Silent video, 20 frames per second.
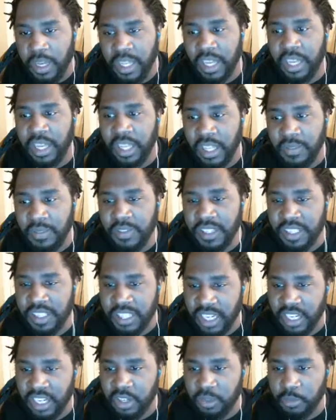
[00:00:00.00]
didn't live this
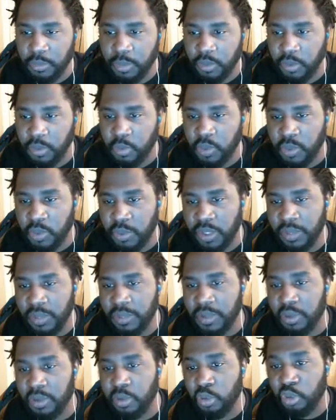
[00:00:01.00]
psycho boost, we would have
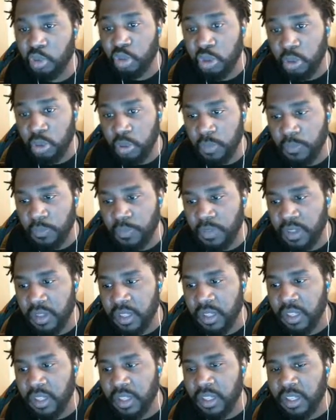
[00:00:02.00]
been through.
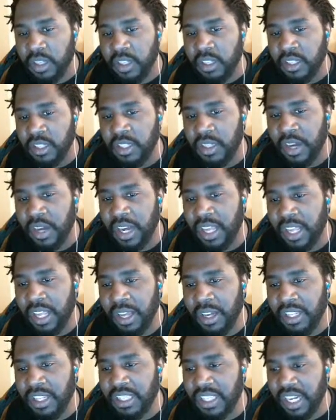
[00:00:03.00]
So I can
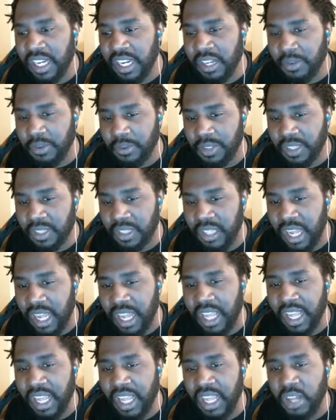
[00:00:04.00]
get a shine,
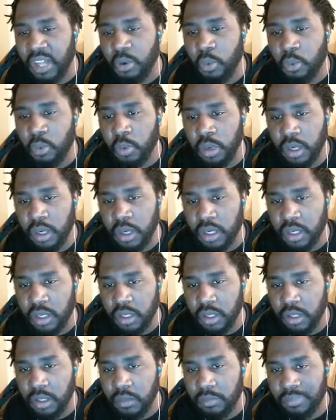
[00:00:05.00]
shine in the wood,
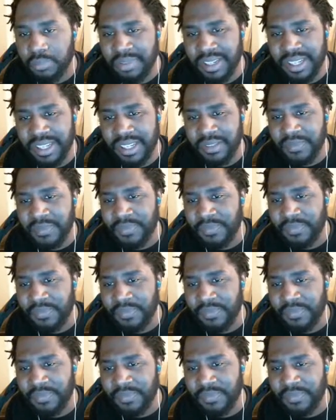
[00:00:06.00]
but